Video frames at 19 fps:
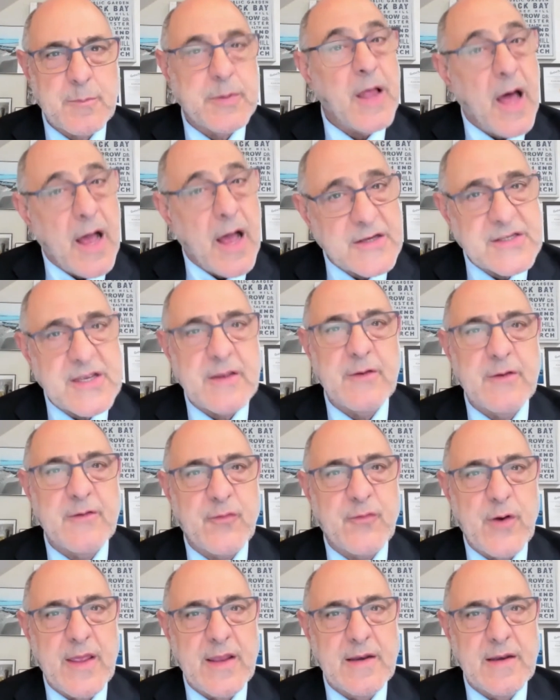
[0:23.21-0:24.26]
blogs that you've
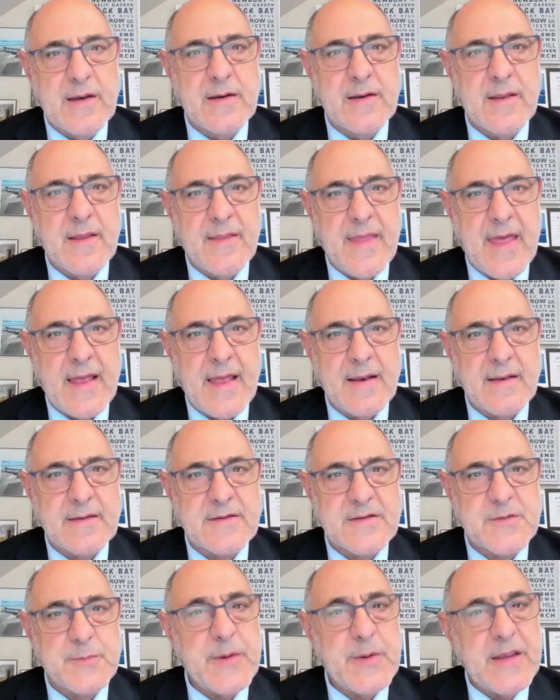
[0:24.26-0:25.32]
written that
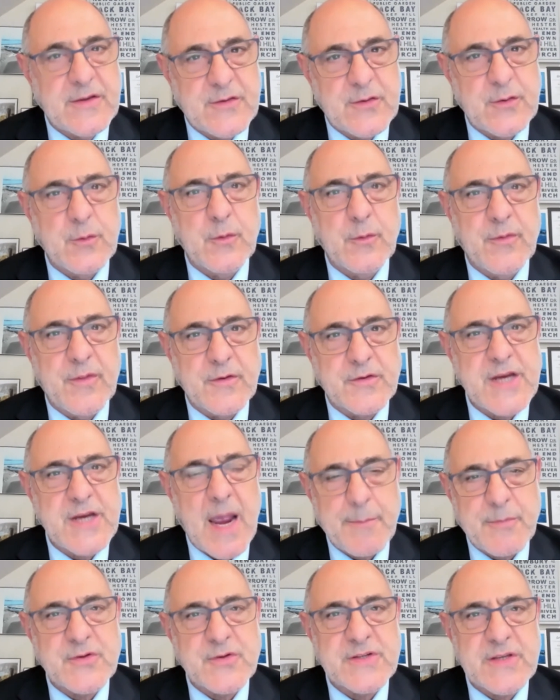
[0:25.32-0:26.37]
speak to the
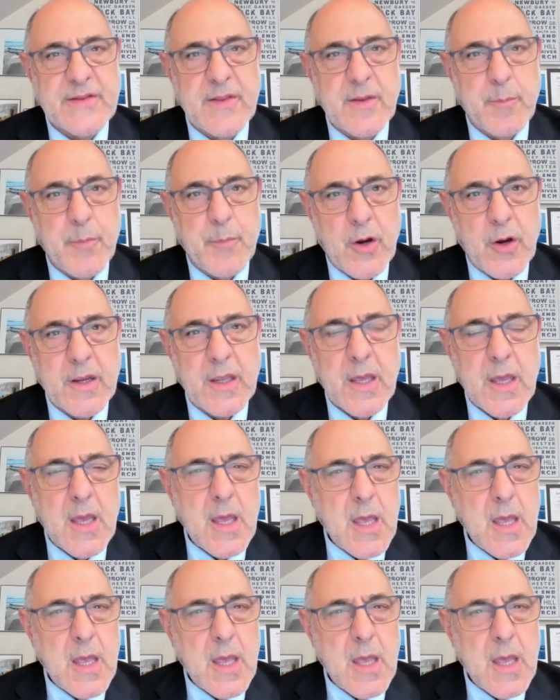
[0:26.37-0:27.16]
chapters in the book,